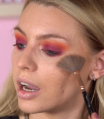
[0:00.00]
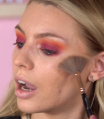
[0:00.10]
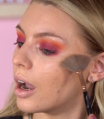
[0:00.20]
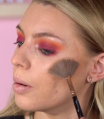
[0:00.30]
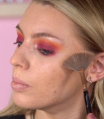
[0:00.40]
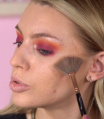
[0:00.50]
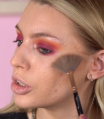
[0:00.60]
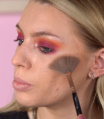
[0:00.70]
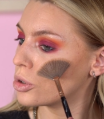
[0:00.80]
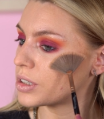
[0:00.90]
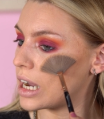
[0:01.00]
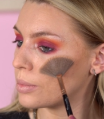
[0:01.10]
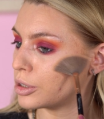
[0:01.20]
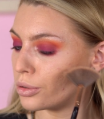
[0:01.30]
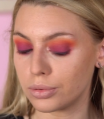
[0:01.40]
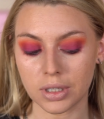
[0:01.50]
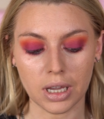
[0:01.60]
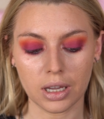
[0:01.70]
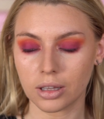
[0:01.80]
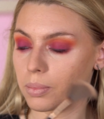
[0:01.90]
Um, so the more time you use
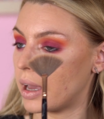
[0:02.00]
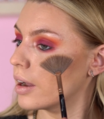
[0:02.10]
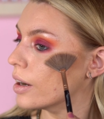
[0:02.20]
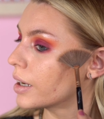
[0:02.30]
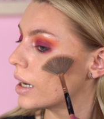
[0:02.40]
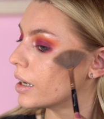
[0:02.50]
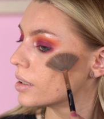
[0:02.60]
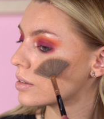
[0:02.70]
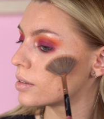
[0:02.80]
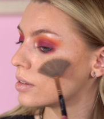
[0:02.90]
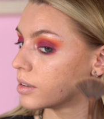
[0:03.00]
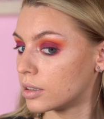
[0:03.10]
it, the better it gets.